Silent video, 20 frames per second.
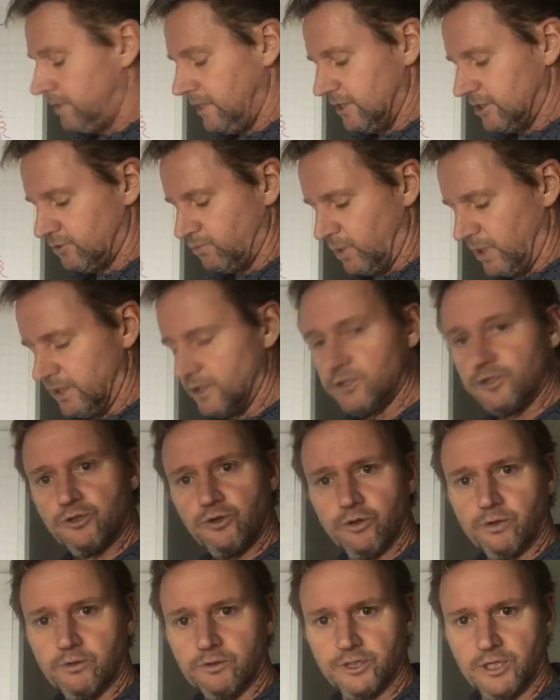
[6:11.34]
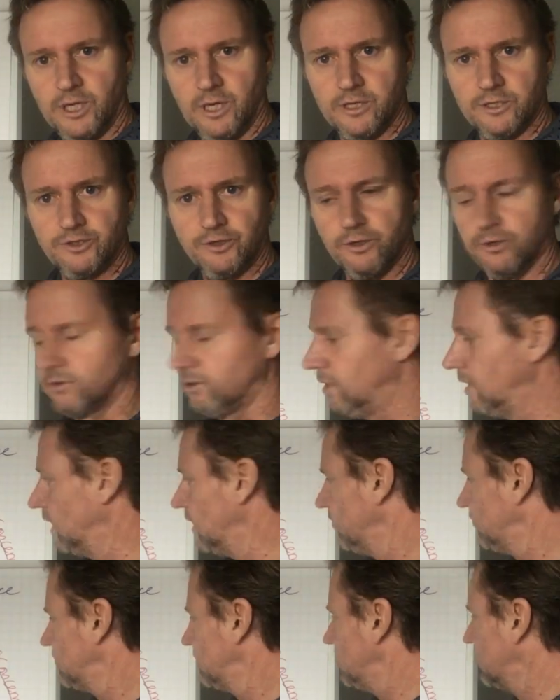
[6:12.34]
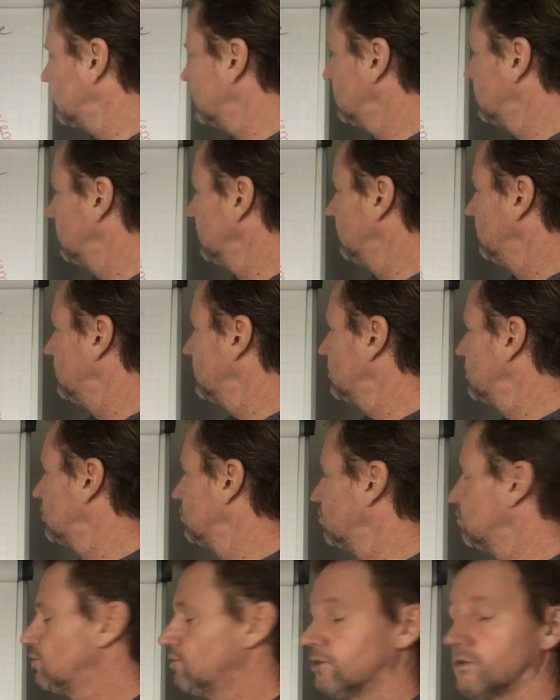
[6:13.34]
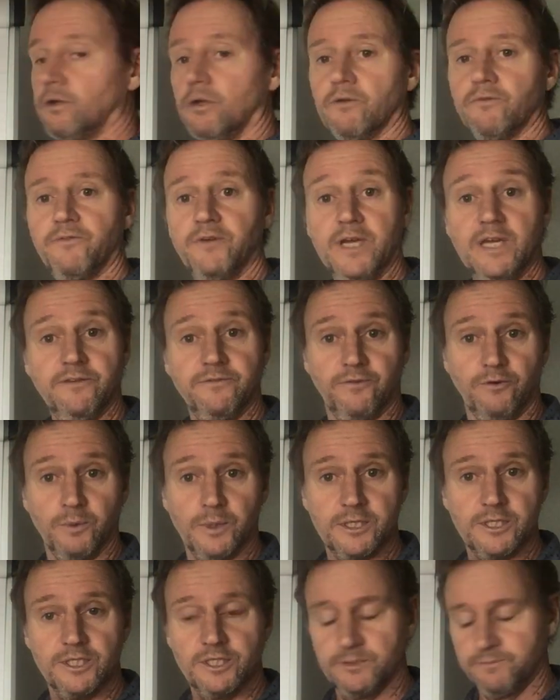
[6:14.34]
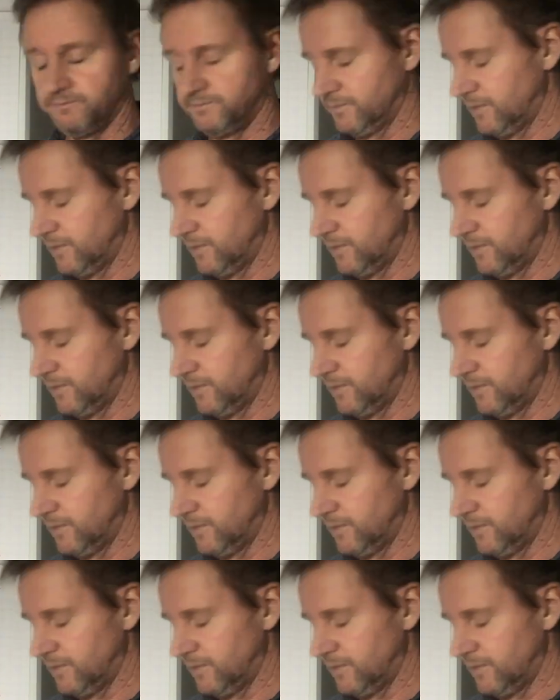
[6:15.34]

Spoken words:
there's one circle left. This is the circle of influence.